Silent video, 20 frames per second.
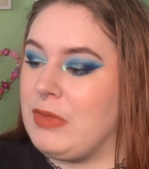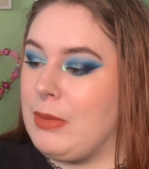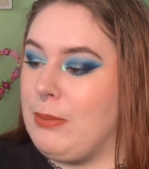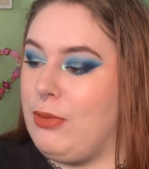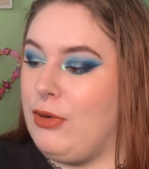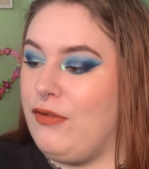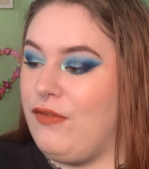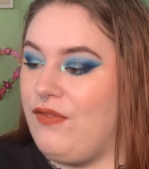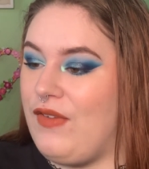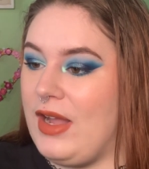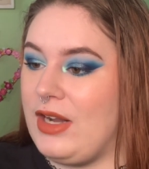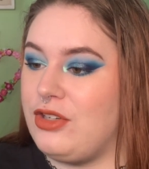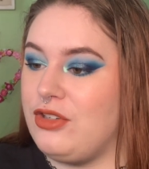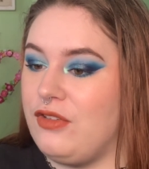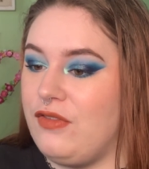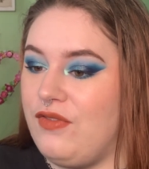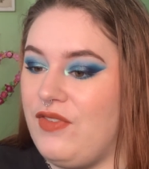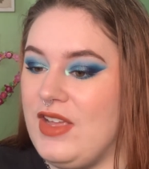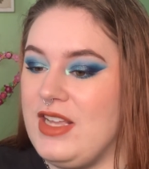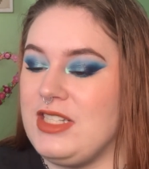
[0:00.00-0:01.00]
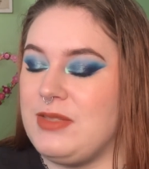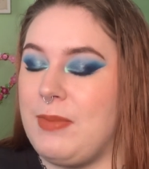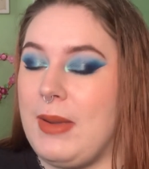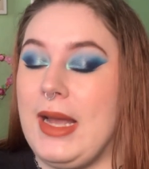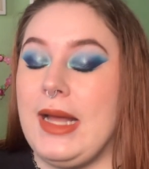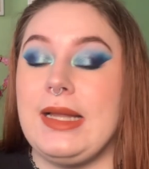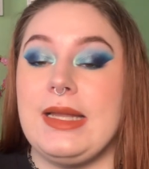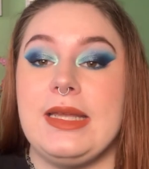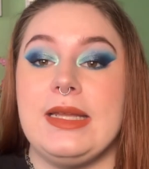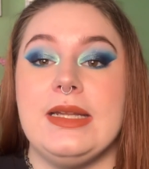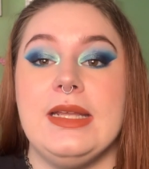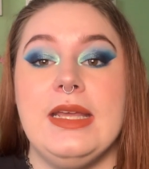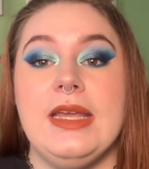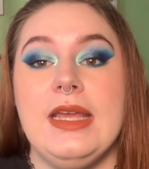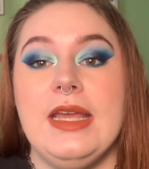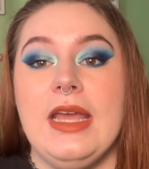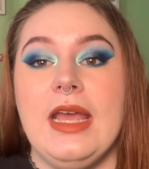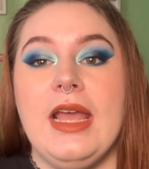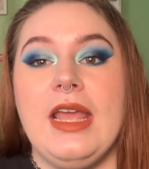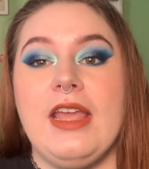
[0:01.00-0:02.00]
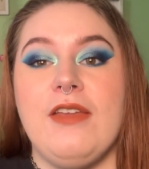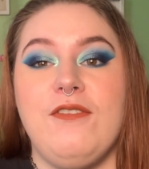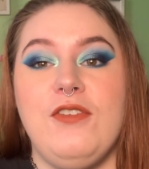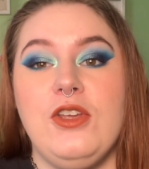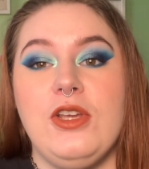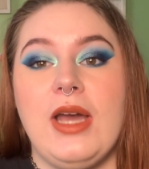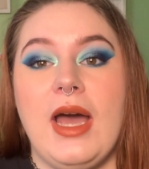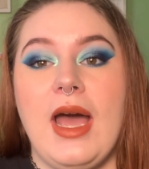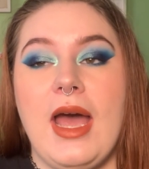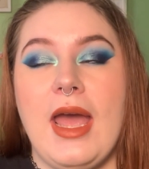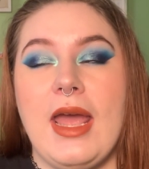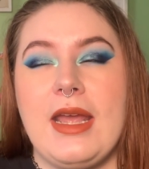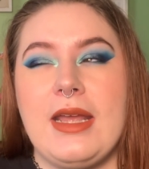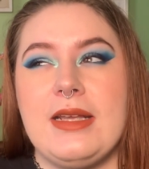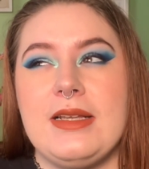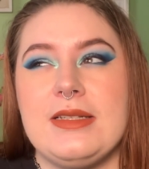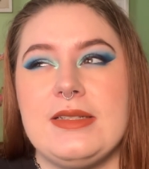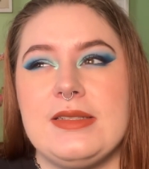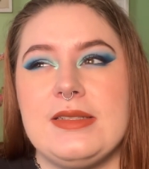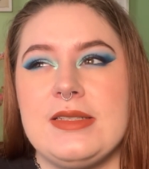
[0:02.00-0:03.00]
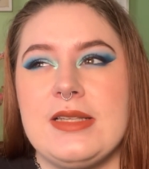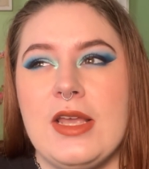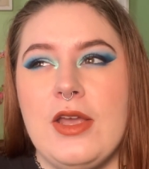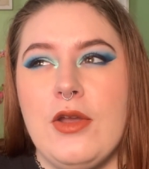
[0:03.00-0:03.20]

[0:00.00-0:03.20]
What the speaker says: Perfector Face Palette. If you guys